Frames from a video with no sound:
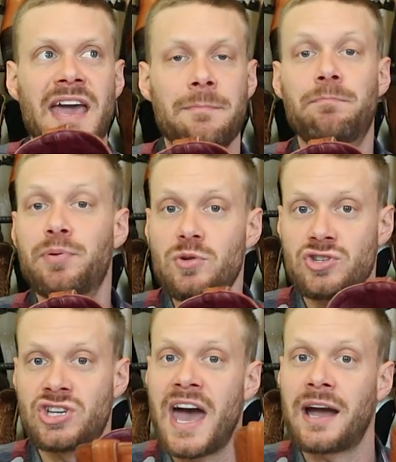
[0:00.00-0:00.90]
a
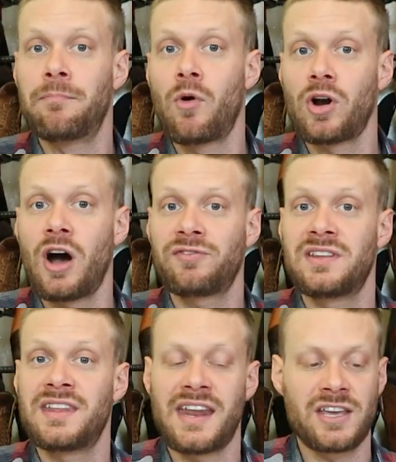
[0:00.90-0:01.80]
boot jack more
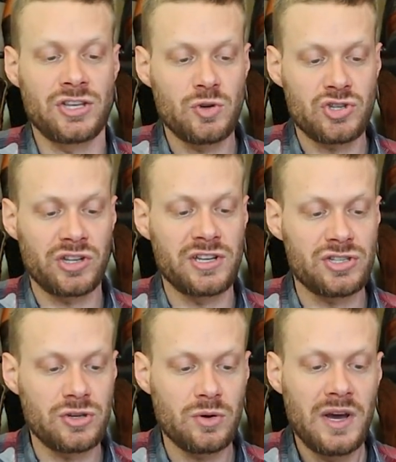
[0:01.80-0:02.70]
often than I usually
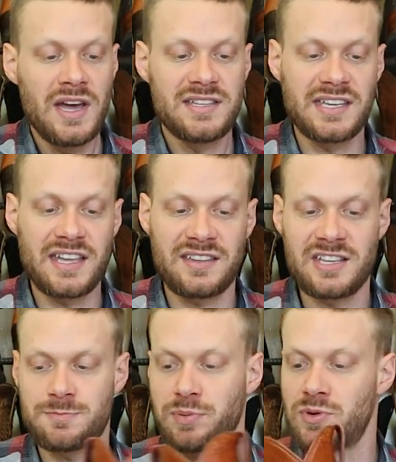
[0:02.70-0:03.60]
do to get
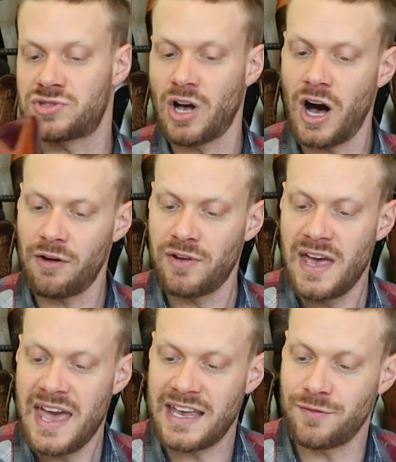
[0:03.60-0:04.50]
these boots off.
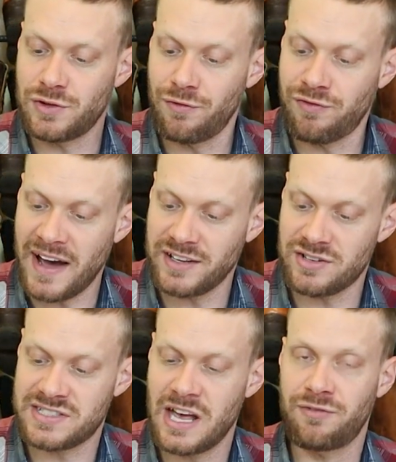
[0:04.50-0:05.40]
And if you find
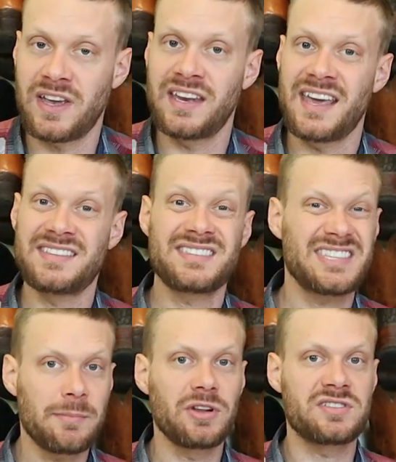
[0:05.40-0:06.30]
yourself in a
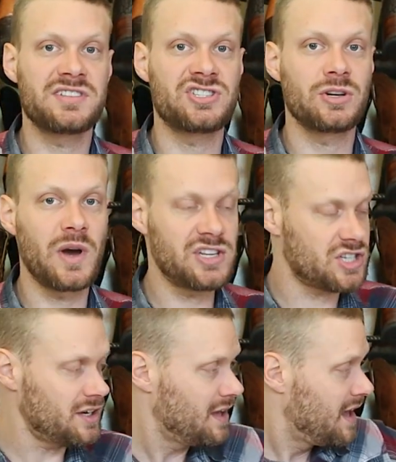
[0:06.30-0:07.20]
similar
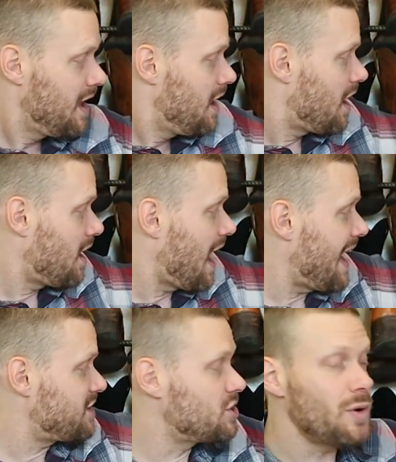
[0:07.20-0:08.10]
situation, uh,
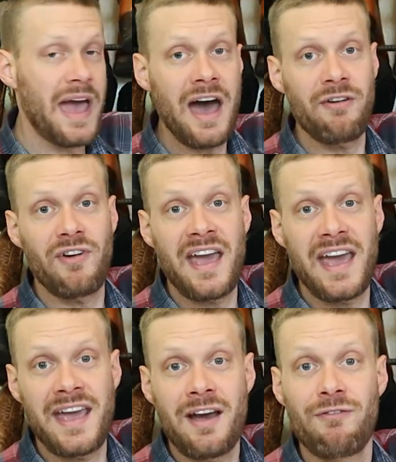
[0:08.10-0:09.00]
I do have
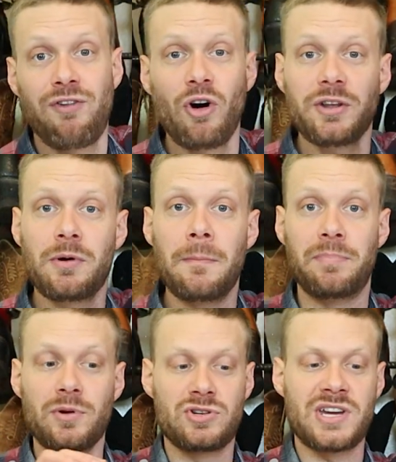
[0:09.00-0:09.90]
a foldable
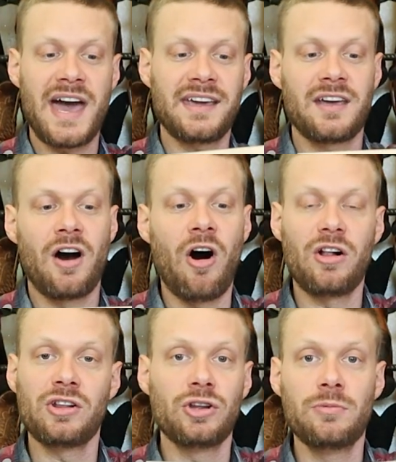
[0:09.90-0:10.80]
boot jack,
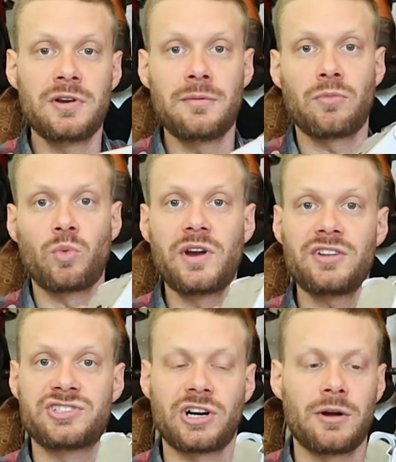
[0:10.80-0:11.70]
all aluminum,
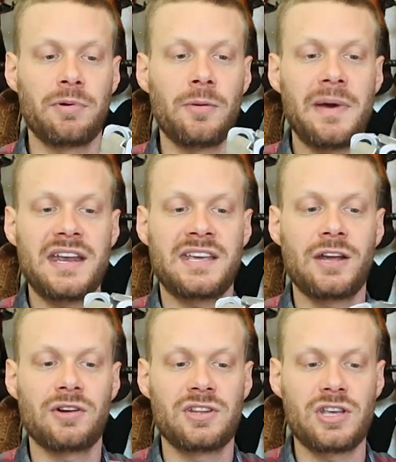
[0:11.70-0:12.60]
real durable, made
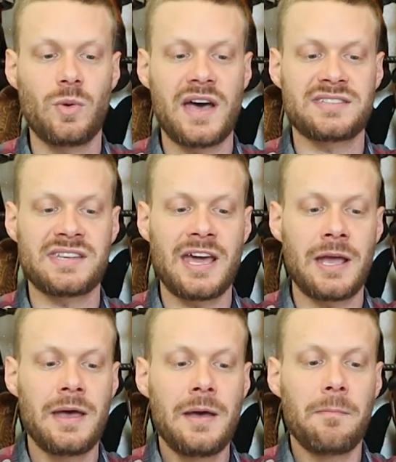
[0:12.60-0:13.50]
here in the
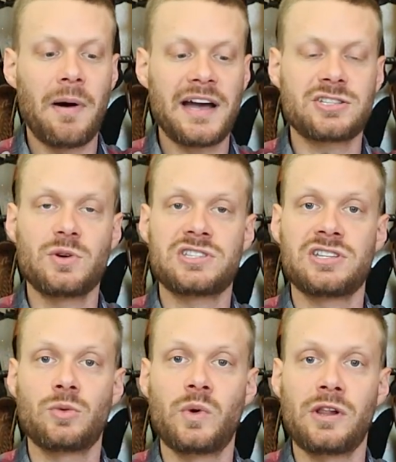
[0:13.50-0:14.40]
USA by
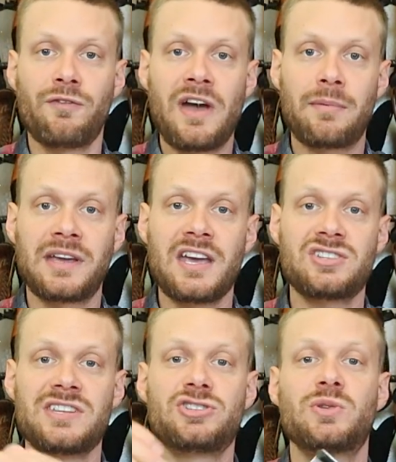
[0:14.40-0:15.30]
Twisted Willow
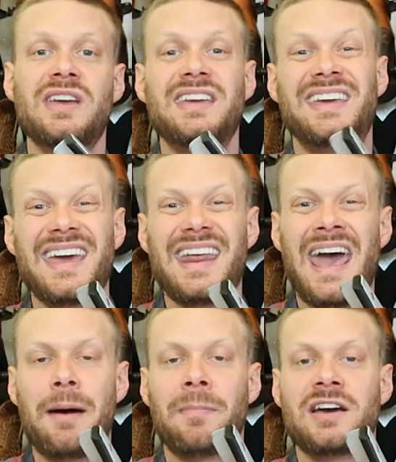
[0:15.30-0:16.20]
Fabrication that you can get
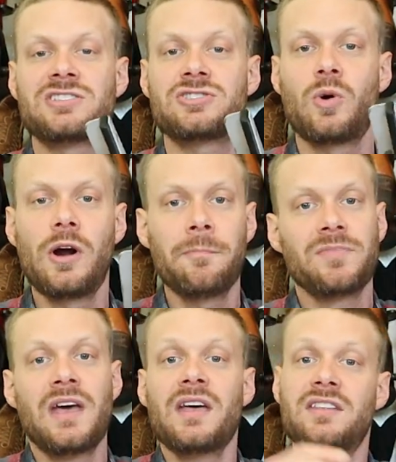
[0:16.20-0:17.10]
at my store.
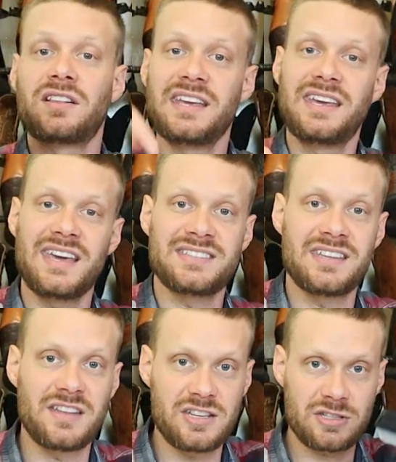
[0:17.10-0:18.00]
The link is
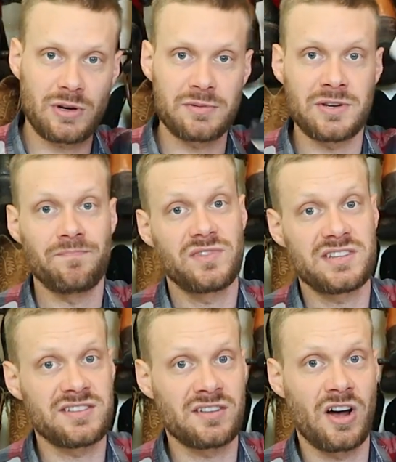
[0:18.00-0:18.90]
in the description.
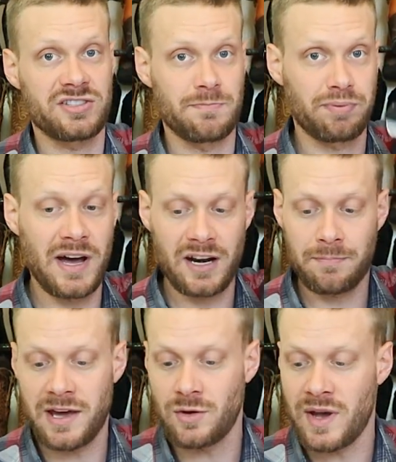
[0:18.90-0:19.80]
This is an awesome
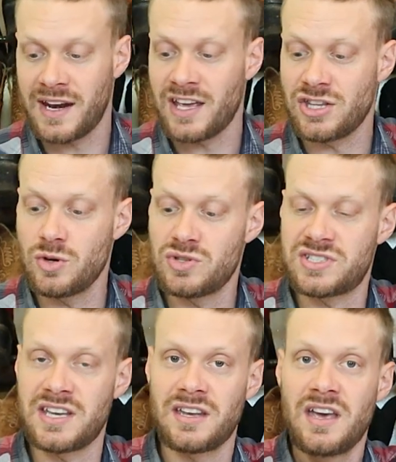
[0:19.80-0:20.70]
product, by the way, and I
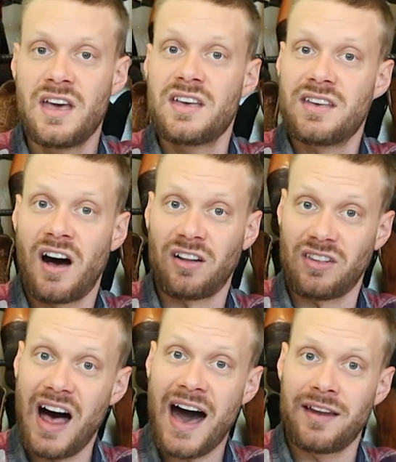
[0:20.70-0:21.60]
used it a
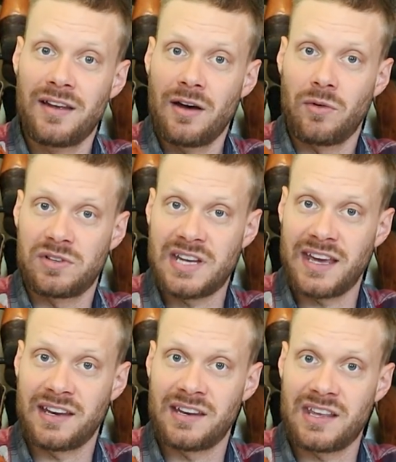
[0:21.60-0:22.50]
lot
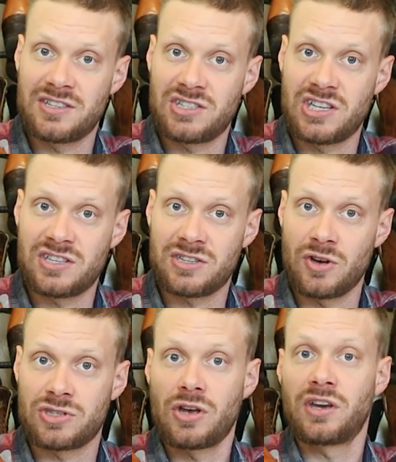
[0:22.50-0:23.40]
taking these
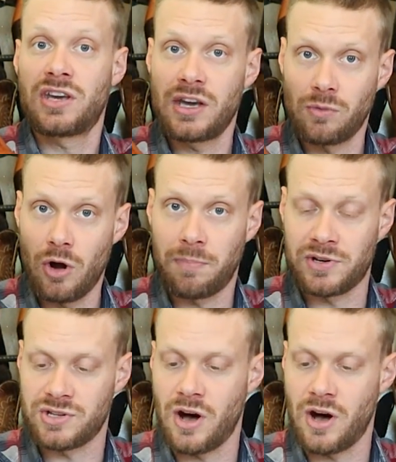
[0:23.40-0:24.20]
Chisos King Ropers